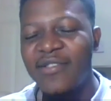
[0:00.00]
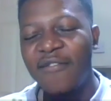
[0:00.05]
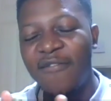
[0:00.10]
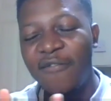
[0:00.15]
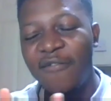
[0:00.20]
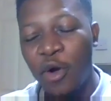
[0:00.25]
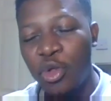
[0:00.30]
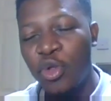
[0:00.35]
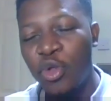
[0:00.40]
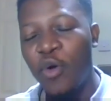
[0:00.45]

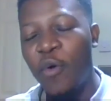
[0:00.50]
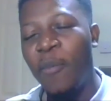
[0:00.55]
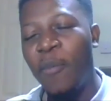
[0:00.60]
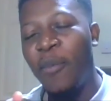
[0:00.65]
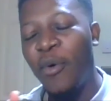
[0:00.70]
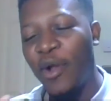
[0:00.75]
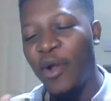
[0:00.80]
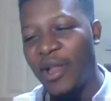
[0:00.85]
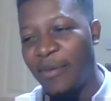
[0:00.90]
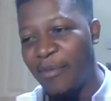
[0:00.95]

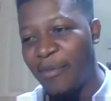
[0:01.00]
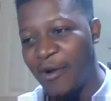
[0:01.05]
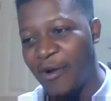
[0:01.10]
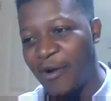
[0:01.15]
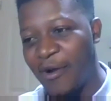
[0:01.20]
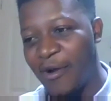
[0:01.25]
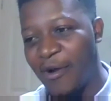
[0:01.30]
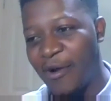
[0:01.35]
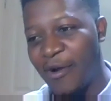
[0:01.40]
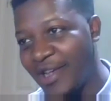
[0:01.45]

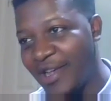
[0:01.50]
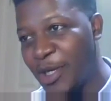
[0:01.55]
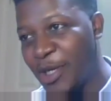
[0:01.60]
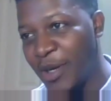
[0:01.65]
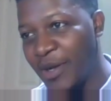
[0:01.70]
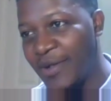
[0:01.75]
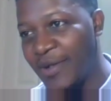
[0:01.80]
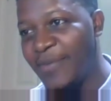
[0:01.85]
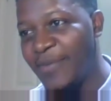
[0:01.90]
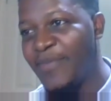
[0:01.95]

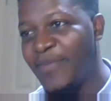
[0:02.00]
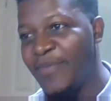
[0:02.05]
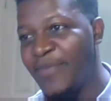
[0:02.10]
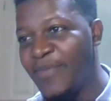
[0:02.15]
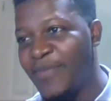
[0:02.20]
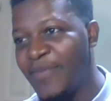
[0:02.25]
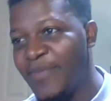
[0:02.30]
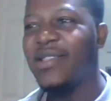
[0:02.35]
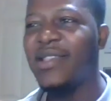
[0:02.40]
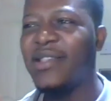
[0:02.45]
photopolymerization.
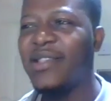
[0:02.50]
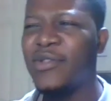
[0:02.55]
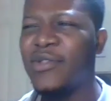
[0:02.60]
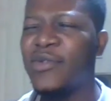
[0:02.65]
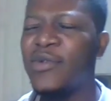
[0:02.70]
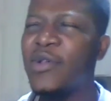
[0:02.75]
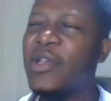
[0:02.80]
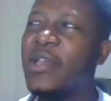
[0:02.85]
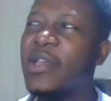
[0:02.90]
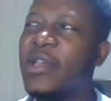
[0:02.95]
This
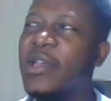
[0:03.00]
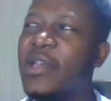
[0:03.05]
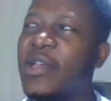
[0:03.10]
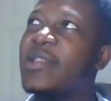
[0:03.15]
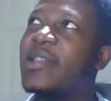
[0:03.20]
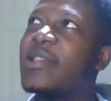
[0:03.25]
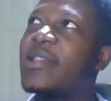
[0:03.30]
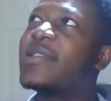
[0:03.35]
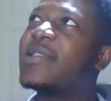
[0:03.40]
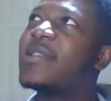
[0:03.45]

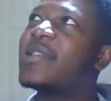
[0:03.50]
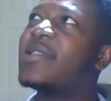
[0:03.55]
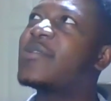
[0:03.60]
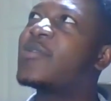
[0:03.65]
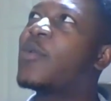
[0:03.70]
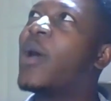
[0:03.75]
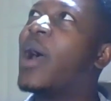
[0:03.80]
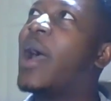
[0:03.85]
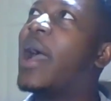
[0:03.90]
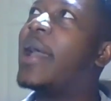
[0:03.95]
is
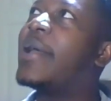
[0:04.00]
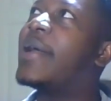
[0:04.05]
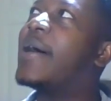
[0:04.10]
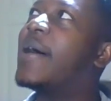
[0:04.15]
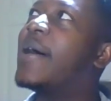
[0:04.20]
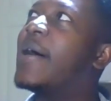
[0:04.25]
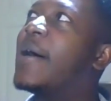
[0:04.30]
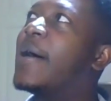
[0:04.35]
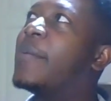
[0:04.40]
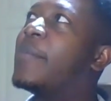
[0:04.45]
quite
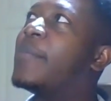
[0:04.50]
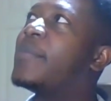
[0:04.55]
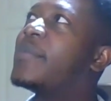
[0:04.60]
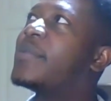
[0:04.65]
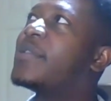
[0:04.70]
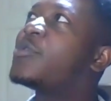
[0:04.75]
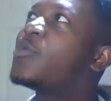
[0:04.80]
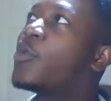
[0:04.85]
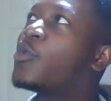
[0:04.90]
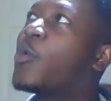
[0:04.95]

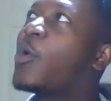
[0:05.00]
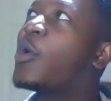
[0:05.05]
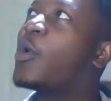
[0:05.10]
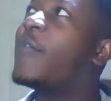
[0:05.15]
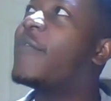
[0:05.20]
this was one of